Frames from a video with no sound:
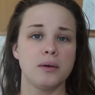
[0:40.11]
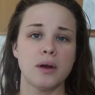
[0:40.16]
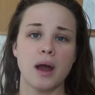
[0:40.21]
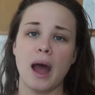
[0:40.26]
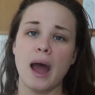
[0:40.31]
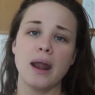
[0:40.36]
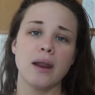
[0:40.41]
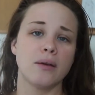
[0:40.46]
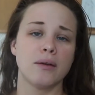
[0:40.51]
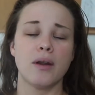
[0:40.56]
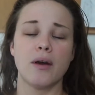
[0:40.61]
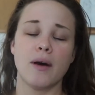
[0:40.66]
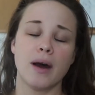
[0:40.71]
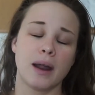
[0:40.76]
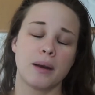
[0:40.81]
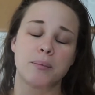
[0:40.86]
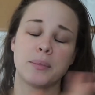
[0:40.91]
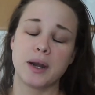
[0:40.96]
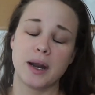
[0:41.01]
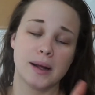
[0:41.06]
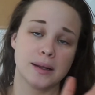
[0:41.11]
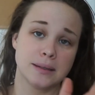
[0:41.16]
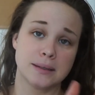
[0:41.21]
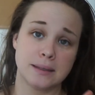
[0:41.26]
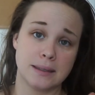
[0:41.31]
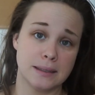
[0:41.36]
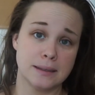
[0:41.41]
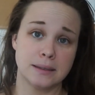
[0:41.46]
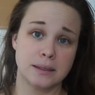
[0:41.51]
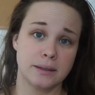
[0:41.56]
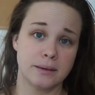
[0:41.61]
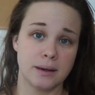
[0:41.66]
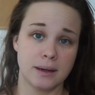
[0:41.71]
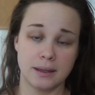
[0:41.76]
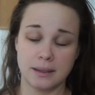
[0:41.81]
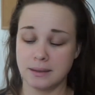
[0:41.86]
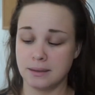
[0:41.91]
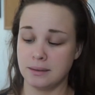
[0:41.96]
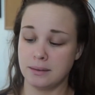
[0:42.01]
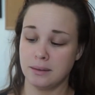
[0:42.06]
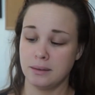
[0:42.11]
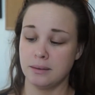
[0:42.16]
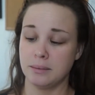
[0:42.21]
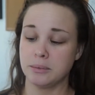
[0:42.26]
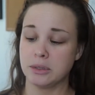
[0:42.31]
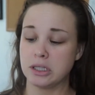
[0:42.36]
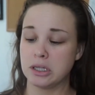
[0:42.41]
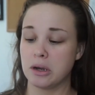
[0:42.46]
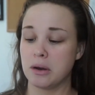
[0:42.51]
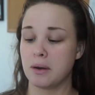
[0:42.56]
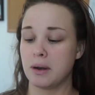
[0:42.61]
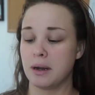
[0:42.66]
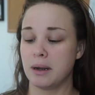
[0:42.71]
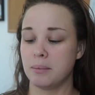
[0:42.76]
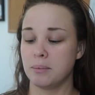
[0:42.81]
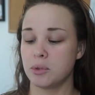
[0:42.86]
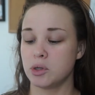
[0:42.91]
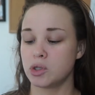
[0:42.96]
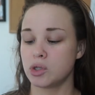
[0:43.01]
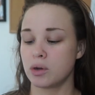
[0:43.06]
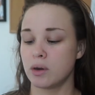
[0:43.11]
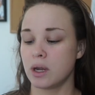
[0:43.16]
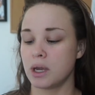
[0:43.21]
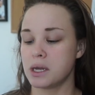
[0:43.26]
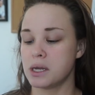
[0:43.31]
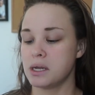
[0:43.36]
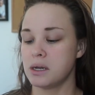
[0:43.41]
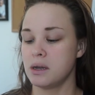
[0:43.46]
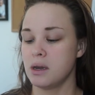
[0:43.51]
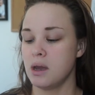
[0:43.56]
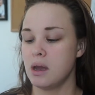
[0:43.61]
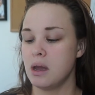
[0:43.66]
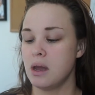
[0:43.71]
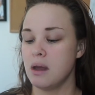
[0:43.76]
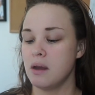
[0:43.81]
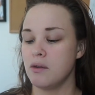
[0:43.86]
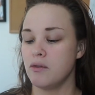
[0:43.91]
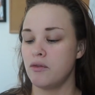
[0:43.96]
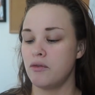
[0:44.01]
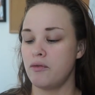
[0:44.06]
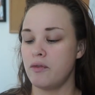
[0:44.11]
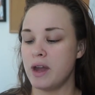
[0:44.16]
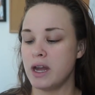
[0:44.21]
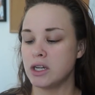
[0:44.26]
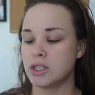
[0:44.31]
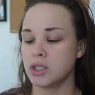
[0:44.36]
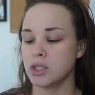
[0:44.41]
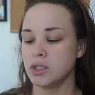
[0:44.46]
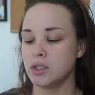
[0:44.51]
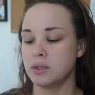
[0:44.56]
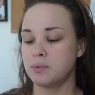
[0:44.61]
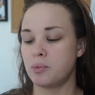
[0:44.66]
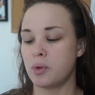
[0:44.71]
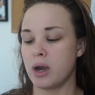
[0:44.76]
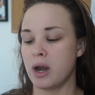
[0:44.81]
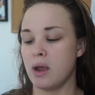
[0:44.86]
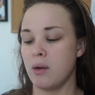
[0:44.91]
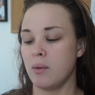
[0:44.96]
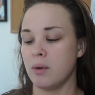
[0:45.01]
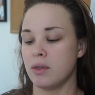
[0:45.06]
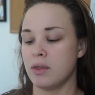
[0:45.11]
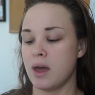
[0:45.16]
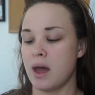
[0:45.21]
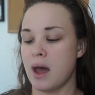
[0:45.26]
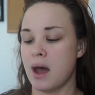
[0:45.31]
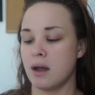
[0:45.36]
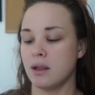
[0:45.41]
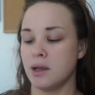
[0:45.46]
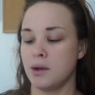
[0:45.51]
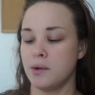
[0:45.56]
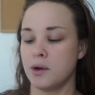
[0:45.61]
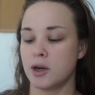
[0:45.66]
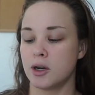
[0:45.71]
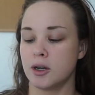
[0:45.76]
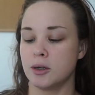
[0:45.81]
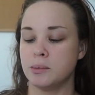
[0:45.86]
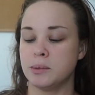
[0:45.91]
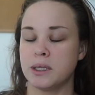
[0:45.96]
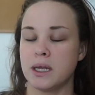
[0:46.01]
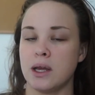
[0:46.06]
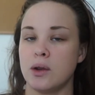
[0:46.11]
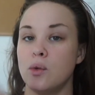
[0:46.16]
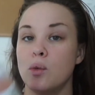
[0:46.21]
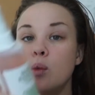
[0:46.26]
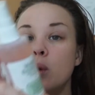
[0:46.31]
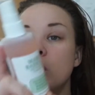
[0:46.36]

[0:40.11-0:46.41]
I don't know how to pronounce this, you guys, so I'm sorry I'm butchering it. Facial spray with aloe, herbs, and